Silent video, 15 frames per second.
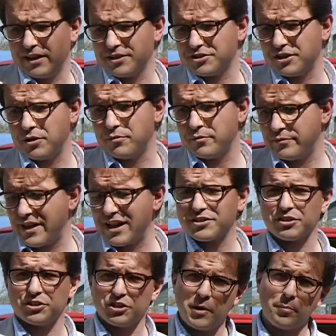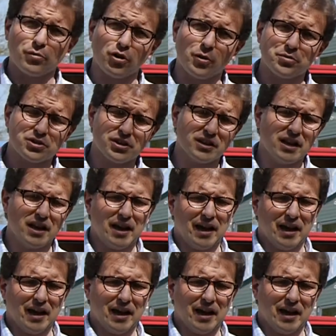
So that's a cheaper option,